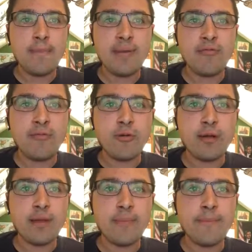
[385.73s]

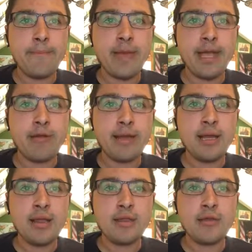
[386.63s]
before
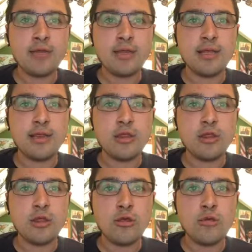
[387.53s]
pairing loses
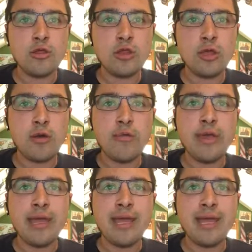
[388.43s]
to show
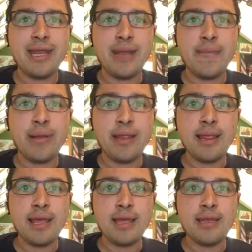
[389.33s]
an
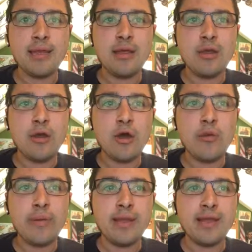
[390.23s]
implied
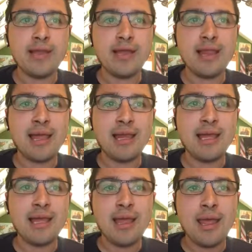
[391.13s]
open
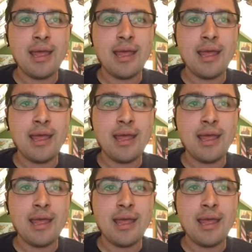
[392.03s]
declining